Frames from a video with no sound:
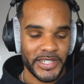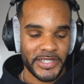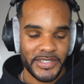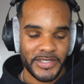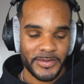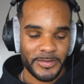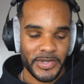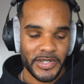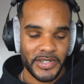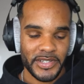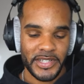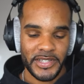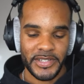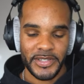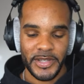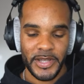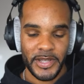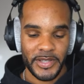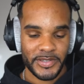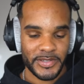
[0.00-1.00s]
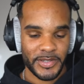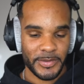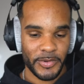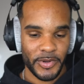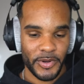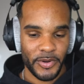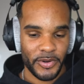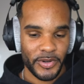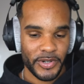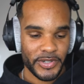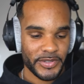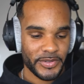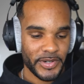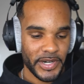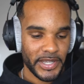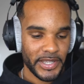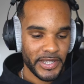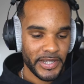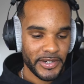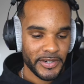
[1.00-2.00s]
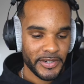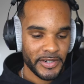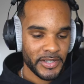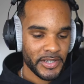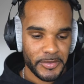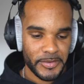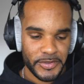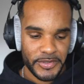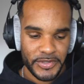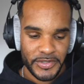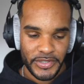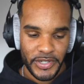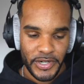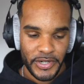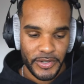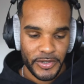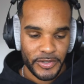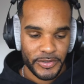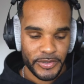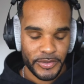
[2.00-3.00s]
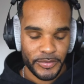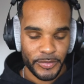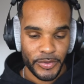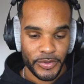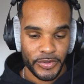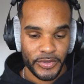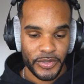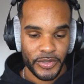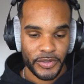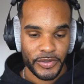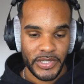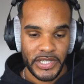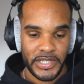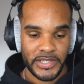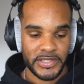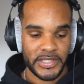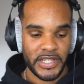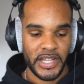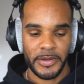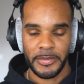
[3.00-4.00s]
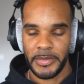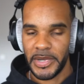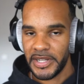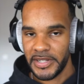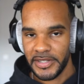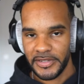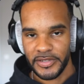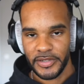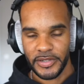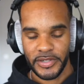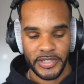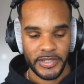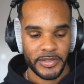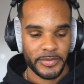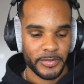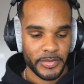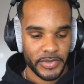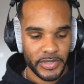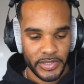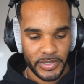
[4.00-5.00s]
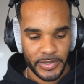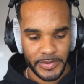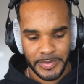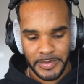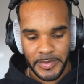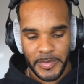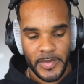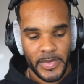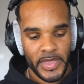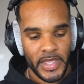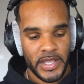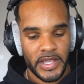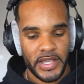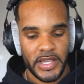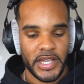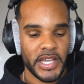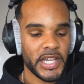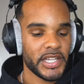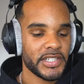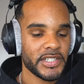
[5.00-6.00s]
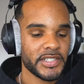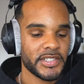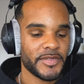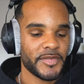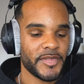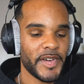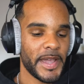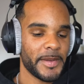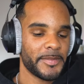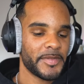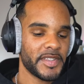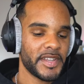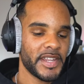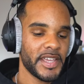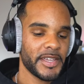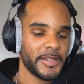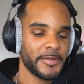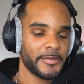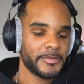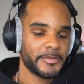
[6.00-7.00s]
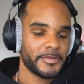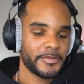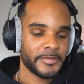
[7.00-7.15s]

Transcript: let's just build some chords right here. I'm going to start on the root note. It's not mandatory, but it's just the vibe today.